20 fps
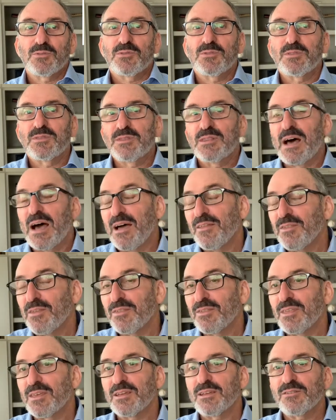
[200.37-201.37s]
the other
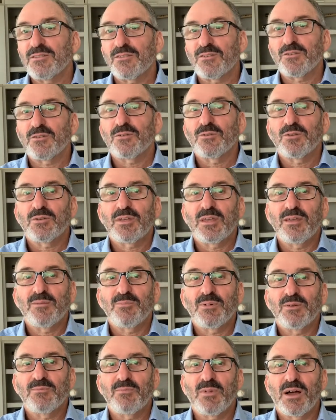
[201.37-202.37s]
thing to
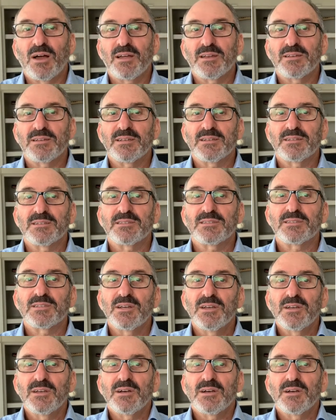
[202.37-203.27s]
keep in mind is